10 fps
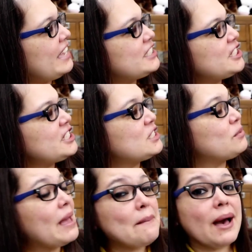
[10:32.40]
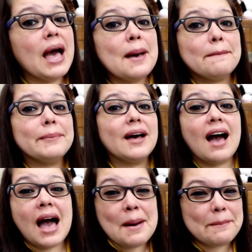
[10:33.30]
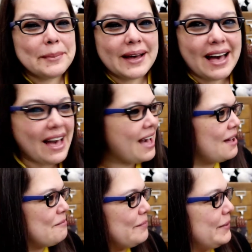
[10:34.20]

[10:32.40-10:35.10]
And she swam up, up, up.